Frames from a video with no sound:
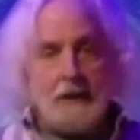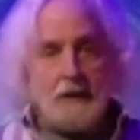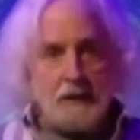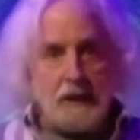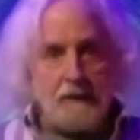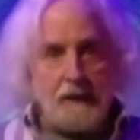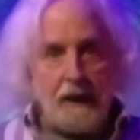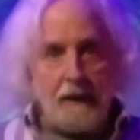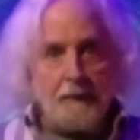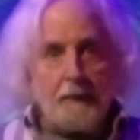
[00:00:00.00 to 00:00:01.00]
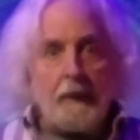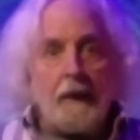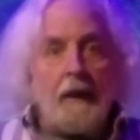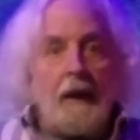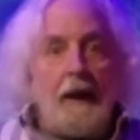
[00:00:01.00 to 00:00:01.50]
of stuff there.
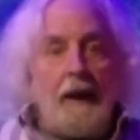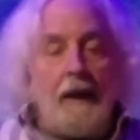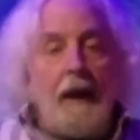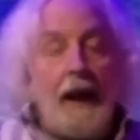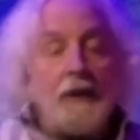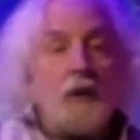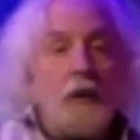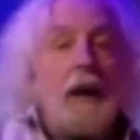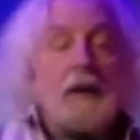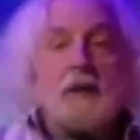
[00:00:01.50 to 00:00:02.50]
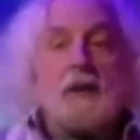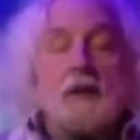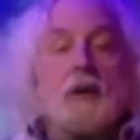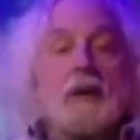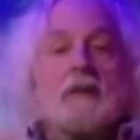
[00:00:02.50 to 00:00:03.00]
And
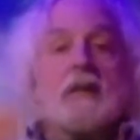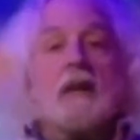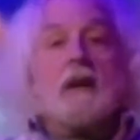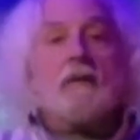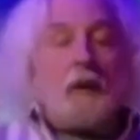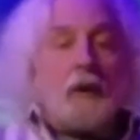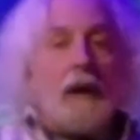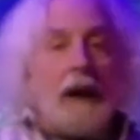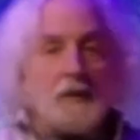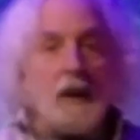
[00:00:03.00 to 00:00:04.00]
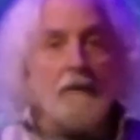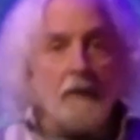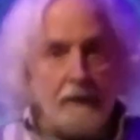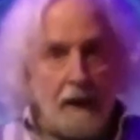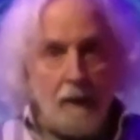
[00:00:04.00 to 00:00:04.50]
you can see photographs of the
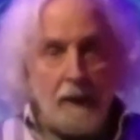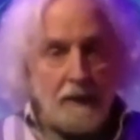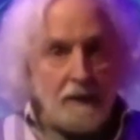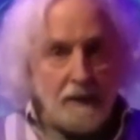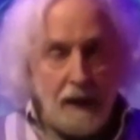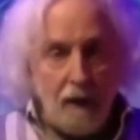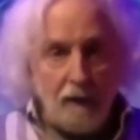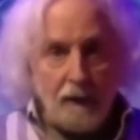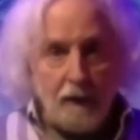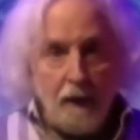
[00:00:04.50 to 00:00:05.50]
Theremin itself.